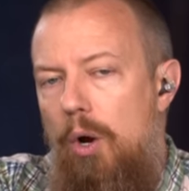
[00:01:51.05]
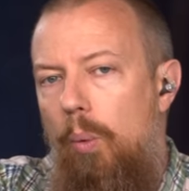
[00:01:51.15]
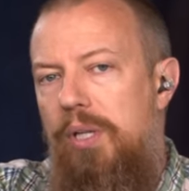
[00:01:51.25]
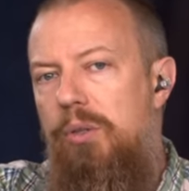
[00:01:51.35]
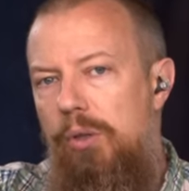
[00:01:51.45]

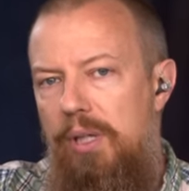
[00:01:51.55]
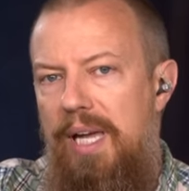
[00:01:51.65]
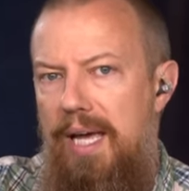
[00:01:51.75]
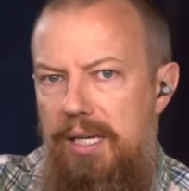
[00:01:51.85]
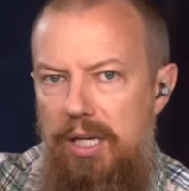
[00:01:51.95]
When you look
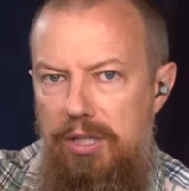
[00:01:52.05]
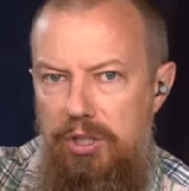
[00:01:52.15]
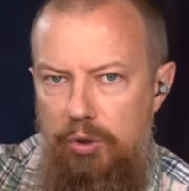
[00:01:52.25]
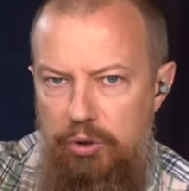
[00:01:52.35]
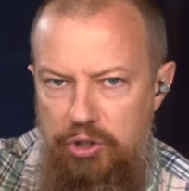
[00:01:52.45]
at
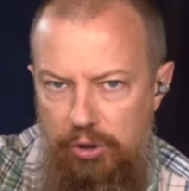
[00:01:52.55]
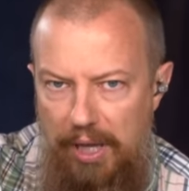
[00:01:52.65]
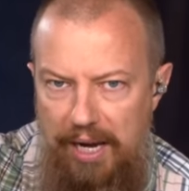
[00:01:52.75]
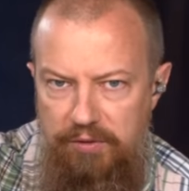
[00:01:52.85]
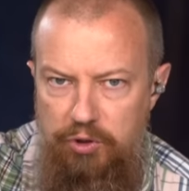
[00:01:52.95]
your
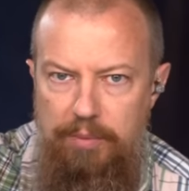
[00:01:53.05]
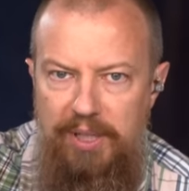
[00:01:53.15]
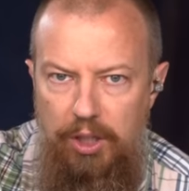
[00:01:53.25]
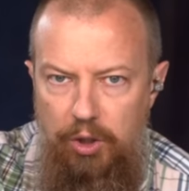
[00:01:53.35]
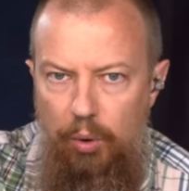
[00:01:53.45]
live
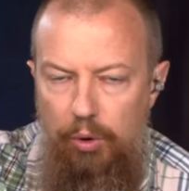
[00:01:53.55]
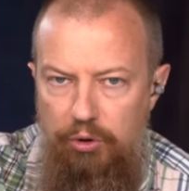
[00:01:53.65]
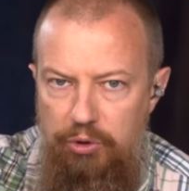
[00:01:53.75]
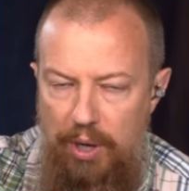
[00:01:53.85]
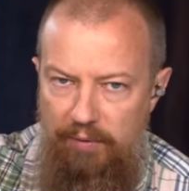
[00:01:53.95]
streaming
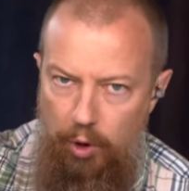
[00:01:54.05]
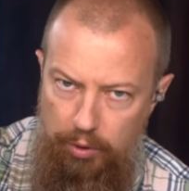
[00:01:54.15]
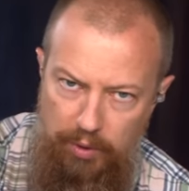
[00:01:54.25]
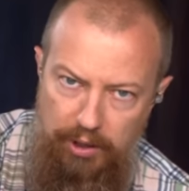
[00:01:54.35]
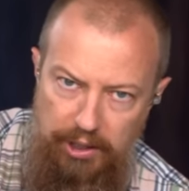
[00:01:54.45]
encoders, you have
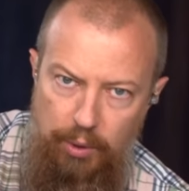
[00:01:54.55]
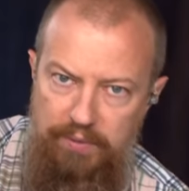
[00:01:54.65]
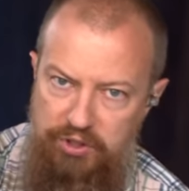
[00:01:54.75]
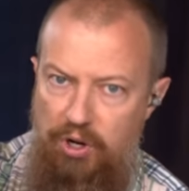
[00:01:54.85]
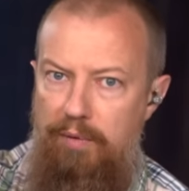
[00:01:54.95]
hardware and you
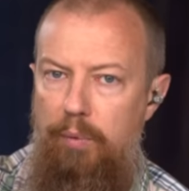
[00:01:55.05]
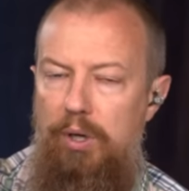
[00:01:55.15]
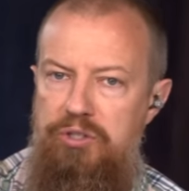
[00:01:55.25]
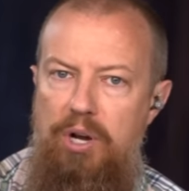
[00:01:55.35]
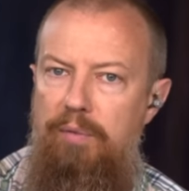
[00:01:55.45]
have
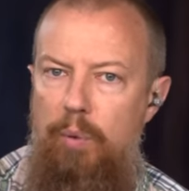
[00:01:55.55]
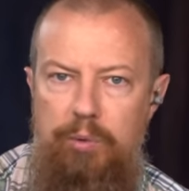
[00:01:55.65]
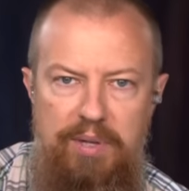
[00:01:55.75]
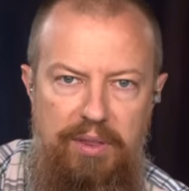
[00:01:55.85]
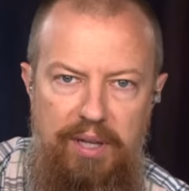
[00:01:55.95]
software. Software
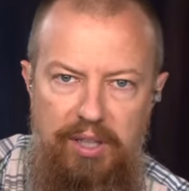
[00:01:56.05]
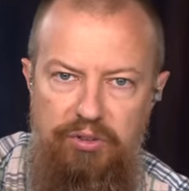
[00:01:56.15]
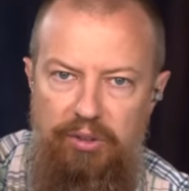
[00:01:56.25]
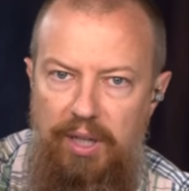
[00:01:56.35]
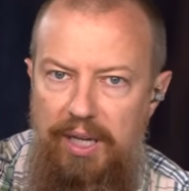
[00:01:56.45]
would be
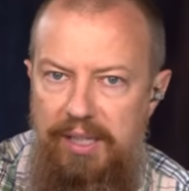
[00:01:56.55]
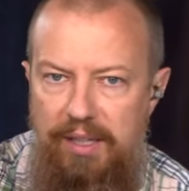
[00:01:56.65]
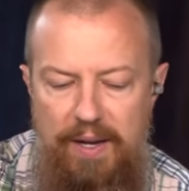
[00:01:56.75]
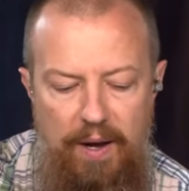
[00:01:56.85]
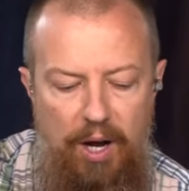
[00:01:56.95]
things like
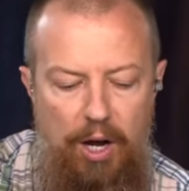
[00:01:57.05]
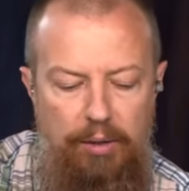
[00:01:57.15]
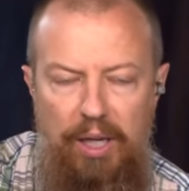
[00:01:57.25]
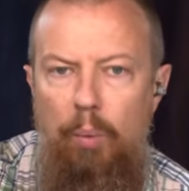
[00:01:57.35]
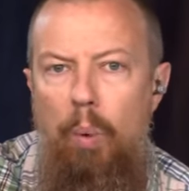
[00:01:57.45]
uh,
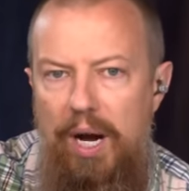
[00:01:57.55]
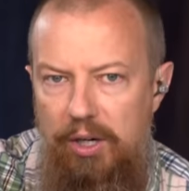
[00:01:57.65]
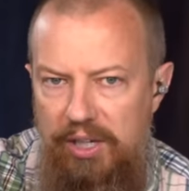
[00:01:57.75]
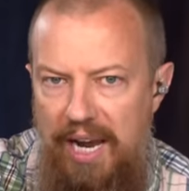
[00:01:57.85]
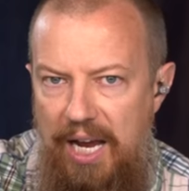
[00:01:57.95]
like
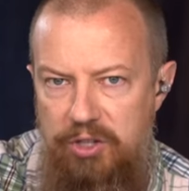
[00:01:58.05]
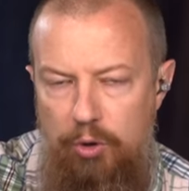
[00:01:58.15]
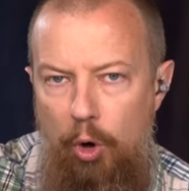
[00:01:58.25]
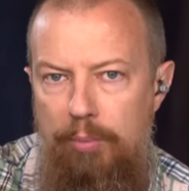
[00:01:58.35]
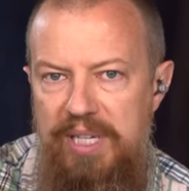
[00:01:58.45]
Wirecast
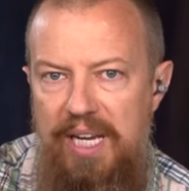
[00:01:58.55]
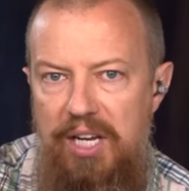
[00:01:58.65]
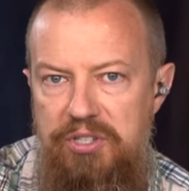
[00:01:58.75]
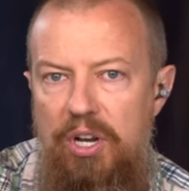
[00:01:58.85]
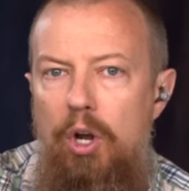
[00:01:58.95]
or
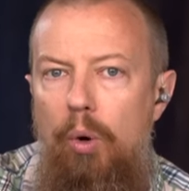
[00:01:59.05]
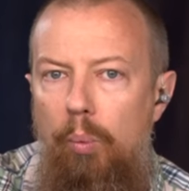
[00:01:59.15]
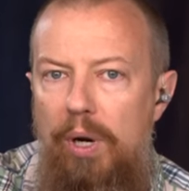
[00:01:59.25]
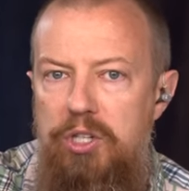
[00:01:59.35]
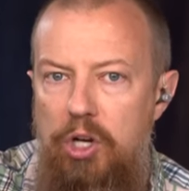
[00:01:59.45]
OBS,
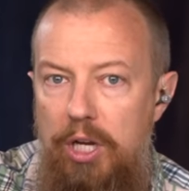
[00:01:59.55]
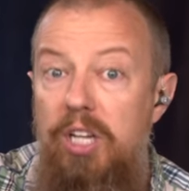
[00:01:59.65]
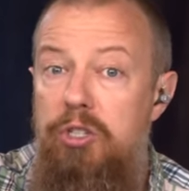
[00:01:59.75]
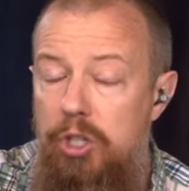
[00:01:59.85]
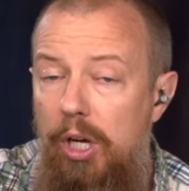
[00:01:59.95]
which
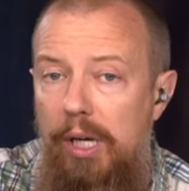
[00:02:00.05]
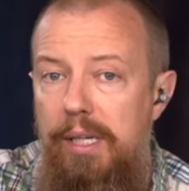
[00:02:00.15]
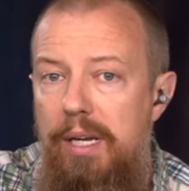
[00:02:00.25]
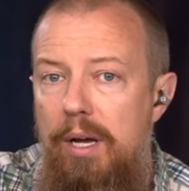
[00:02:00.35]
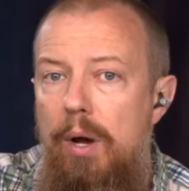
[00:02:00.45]
is
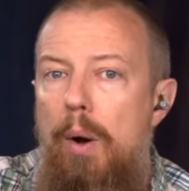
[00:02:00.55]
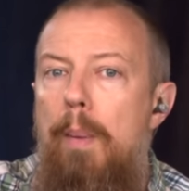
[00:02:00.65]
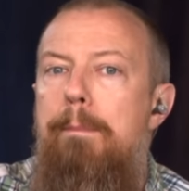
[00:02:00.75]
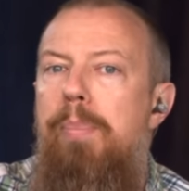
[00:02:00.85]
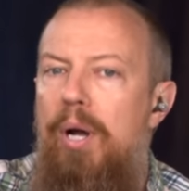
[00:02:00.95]
good,
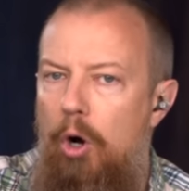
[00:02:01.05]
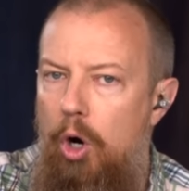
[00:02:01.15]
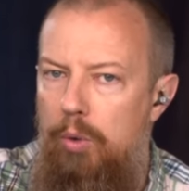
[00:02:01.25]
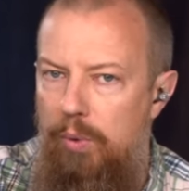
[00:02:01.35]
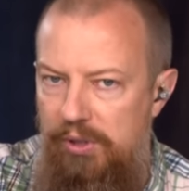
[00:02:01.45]
but
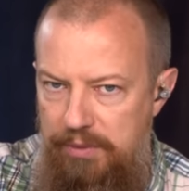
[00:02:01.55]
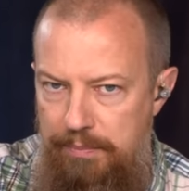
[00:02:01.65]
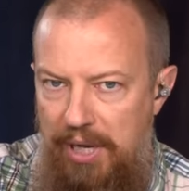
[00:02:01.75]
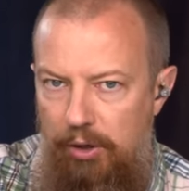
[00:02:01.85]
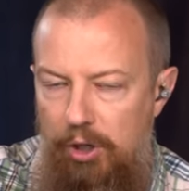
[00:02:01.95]
hardware is
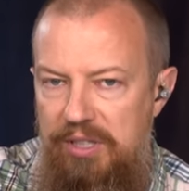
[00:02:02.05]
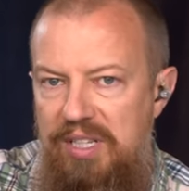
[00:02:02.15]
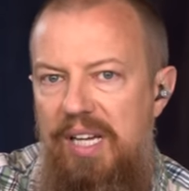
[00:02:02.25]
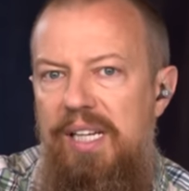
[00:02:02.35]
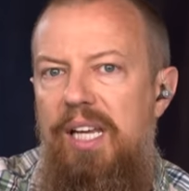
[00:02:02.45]
better.
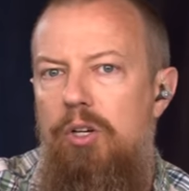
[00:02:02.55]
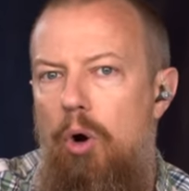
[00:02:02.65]
Dedicated